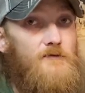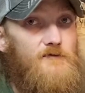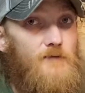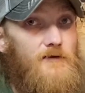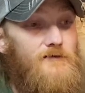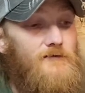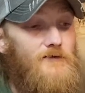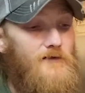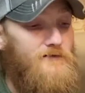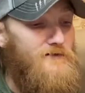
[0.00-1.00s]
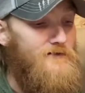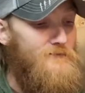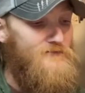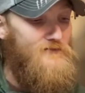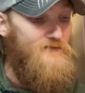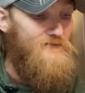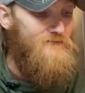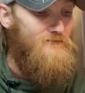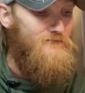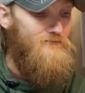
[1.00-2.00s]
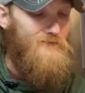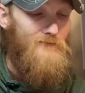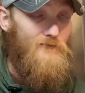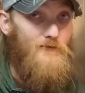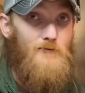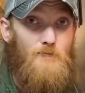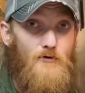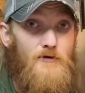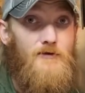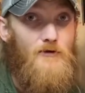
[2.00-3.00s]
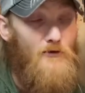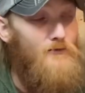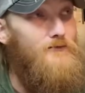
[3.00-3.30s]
expecting like temps pretty cold.